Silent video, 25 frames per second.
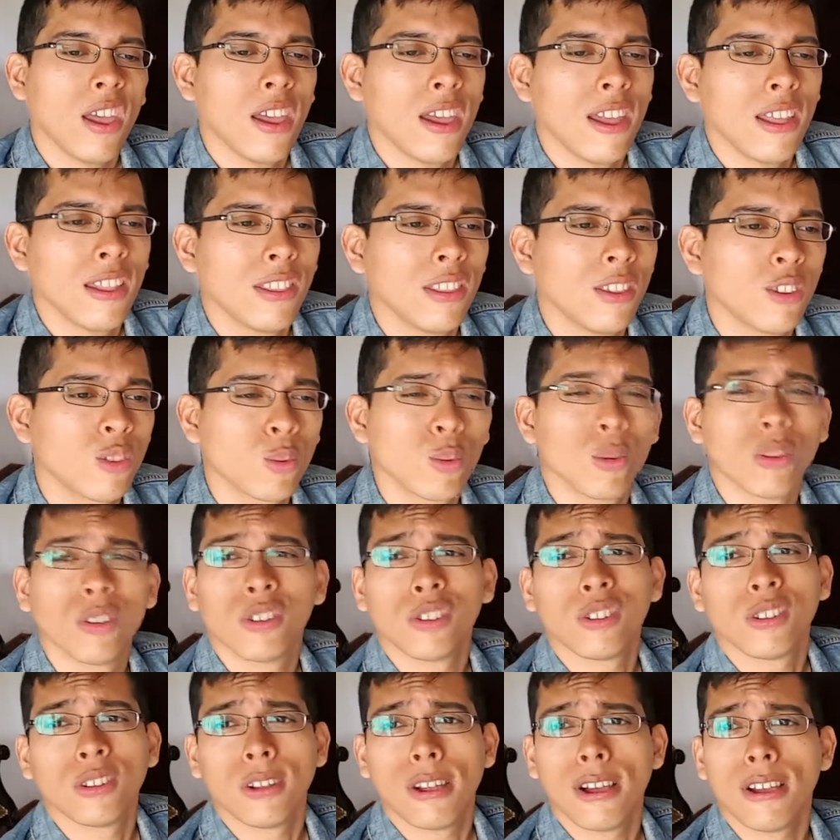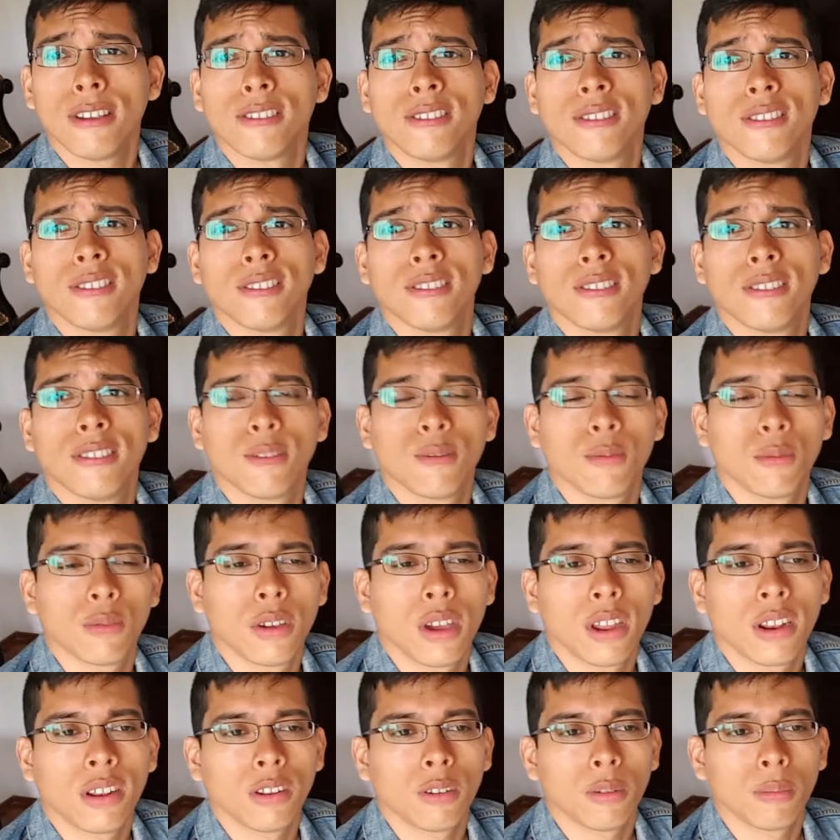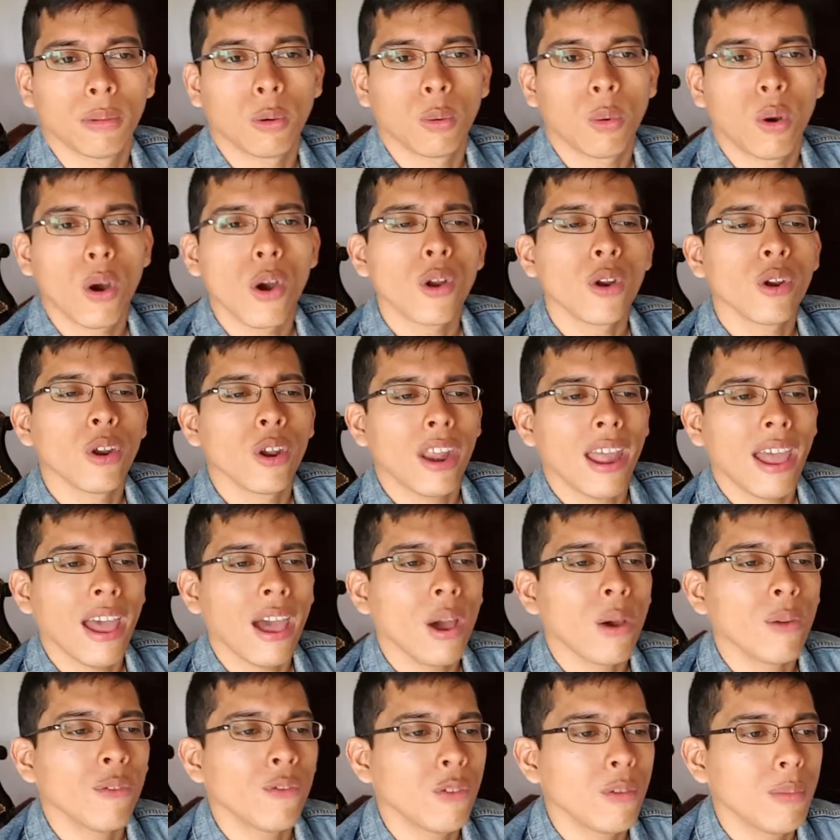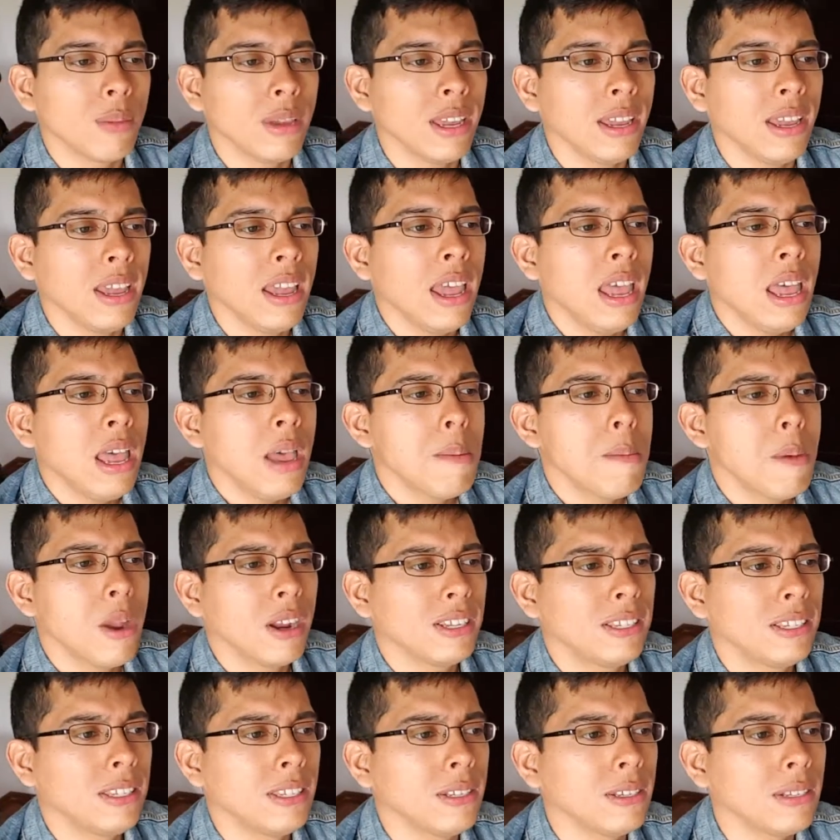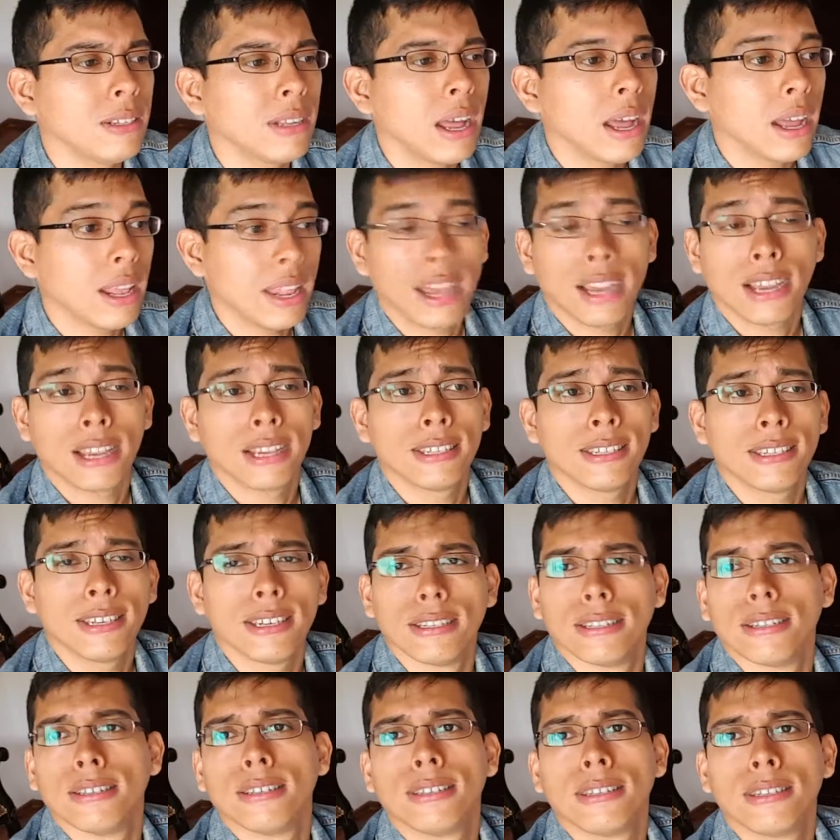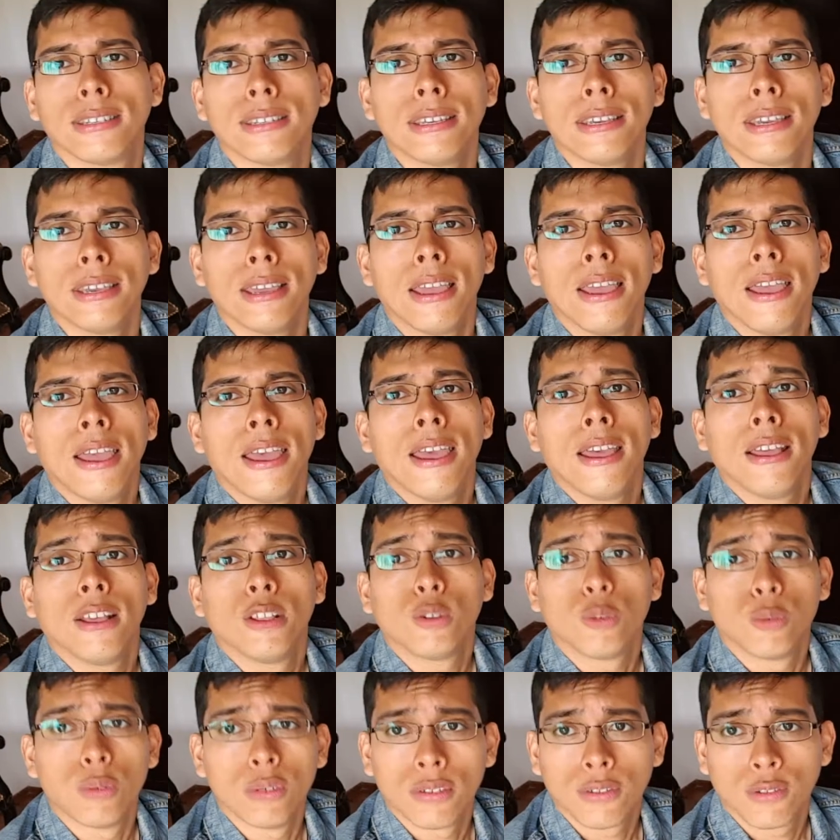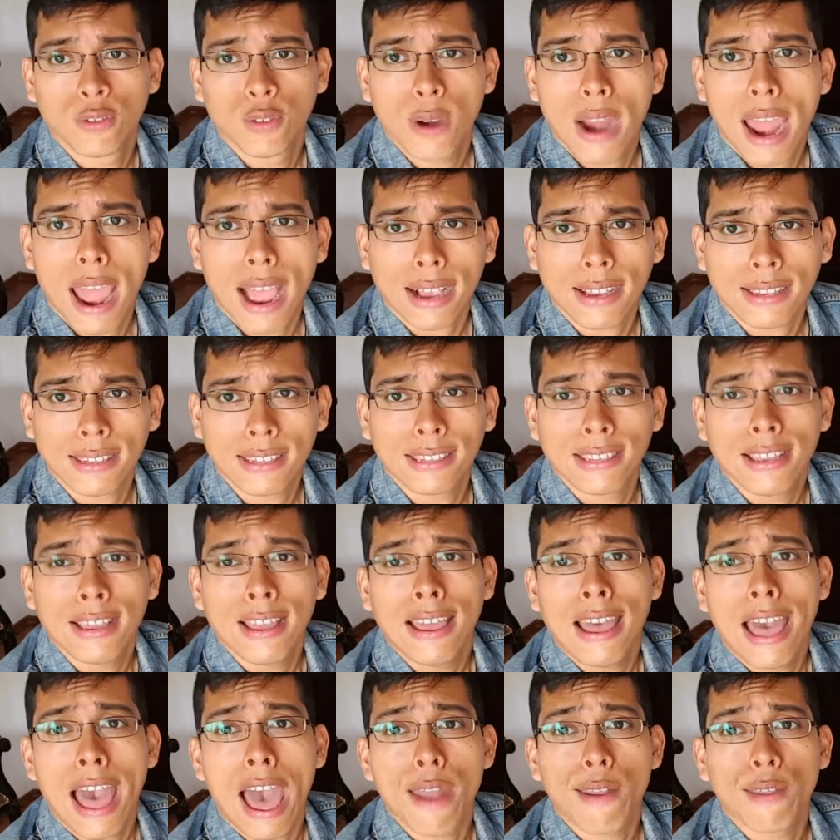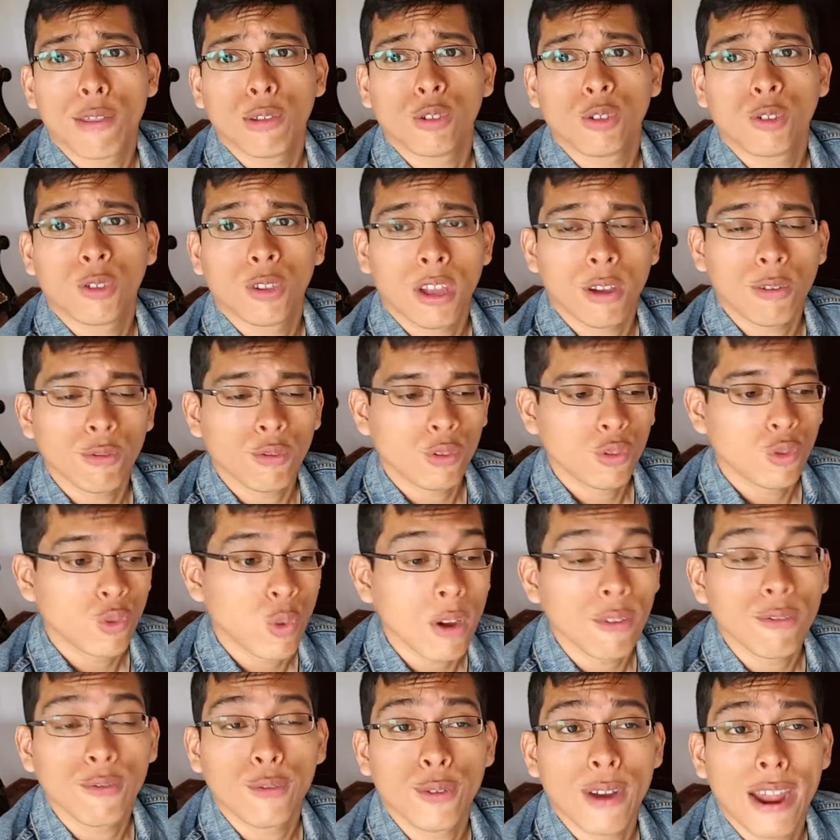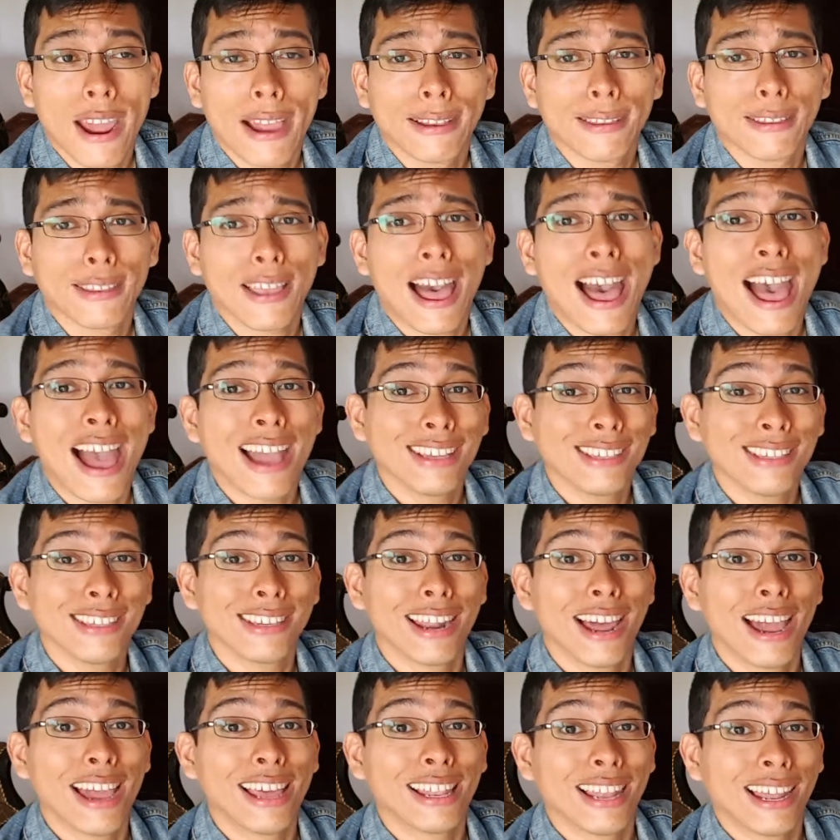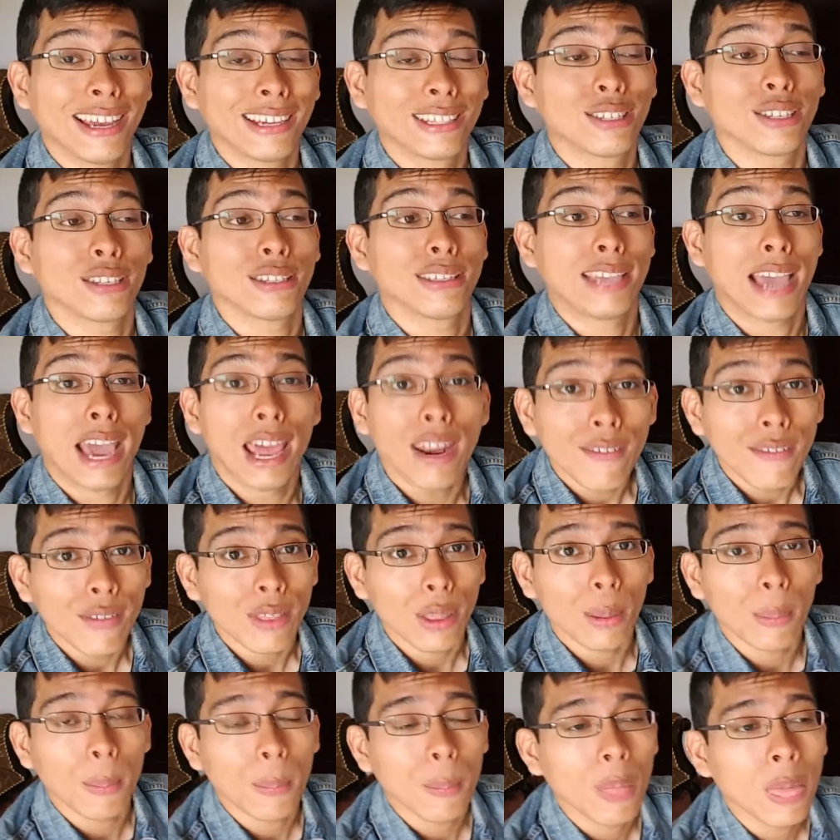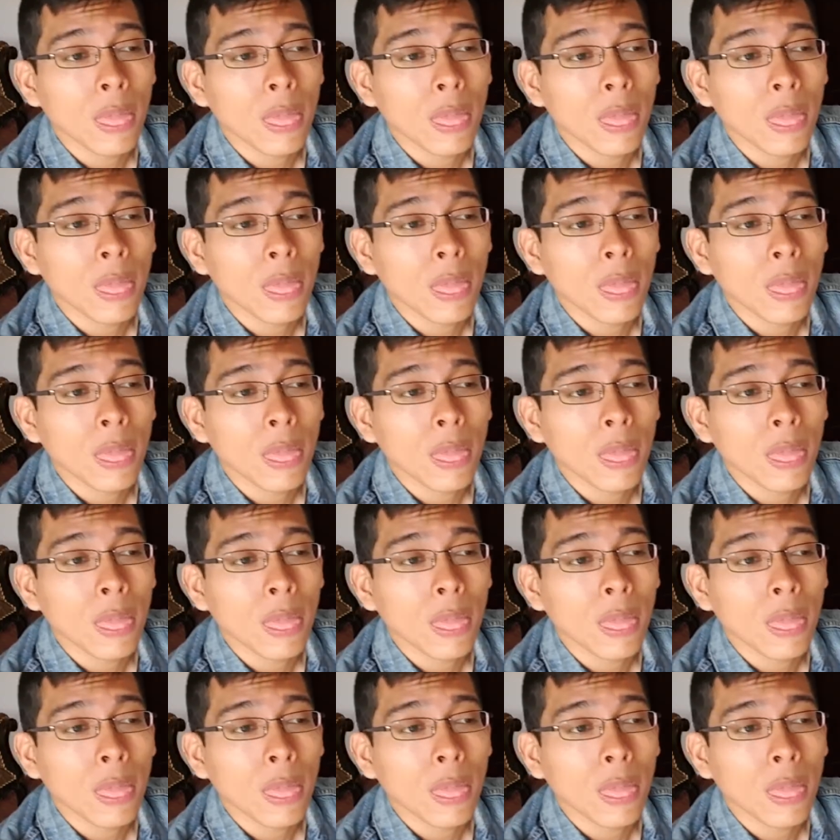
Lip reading: And this one just lost it. This one got a little bit watered down for me. But I still, like I said, let's see, 12 tracks. Out of those 12 tracks, I said I liked 10 of them.